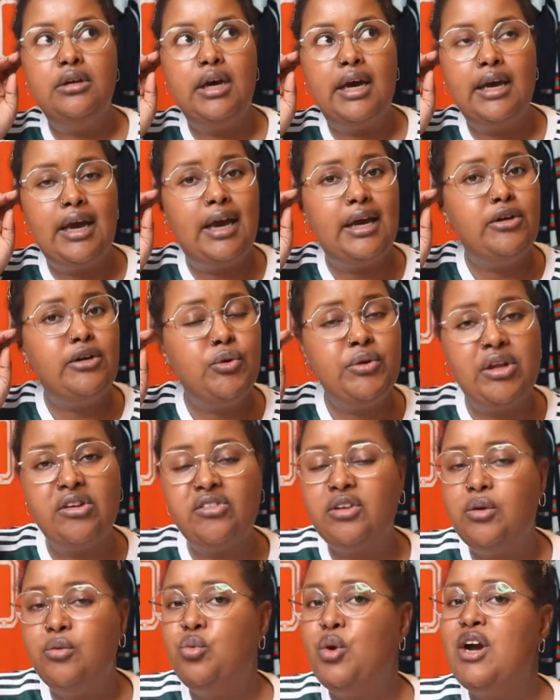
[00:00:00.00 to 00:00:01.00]
I know that
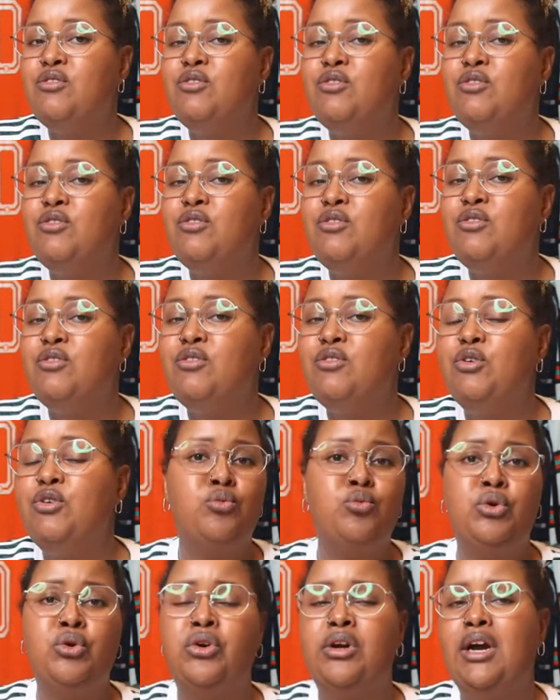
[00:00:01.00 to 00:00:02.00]
some rival fans
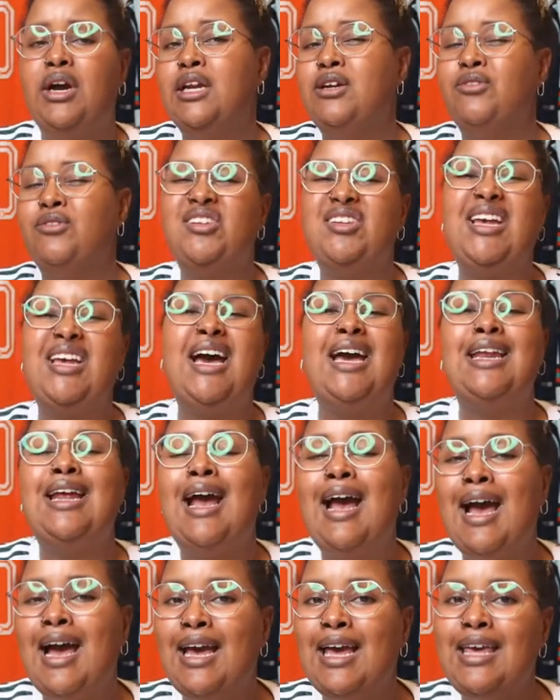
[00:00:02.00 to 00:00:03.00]
were kind of
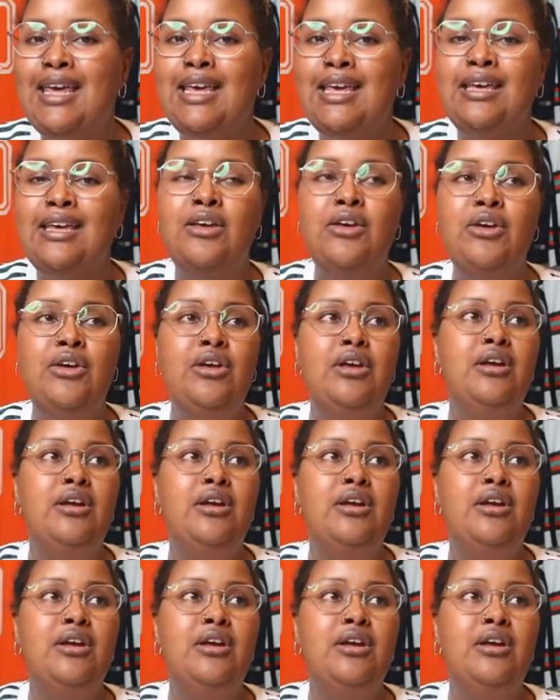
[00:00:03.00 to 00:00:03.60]
side-eyeing